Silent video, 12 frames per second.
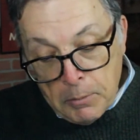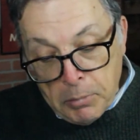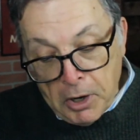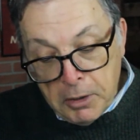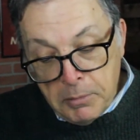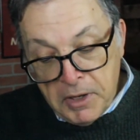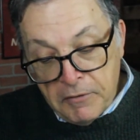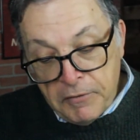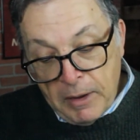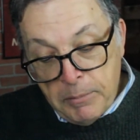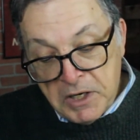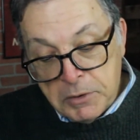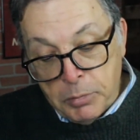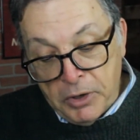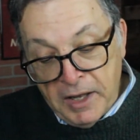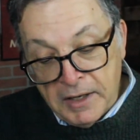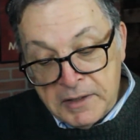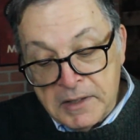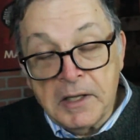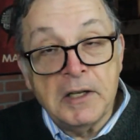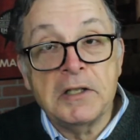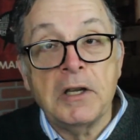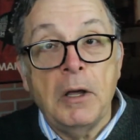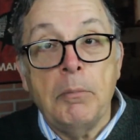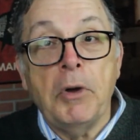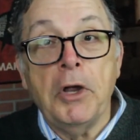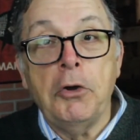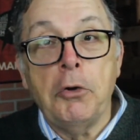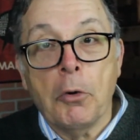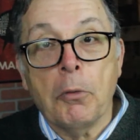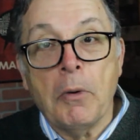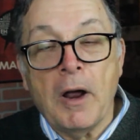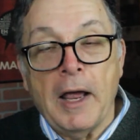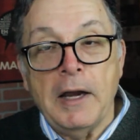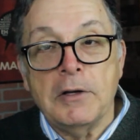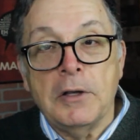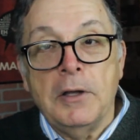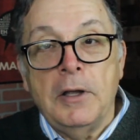"Pardon me if I mispronounce this, but you're right."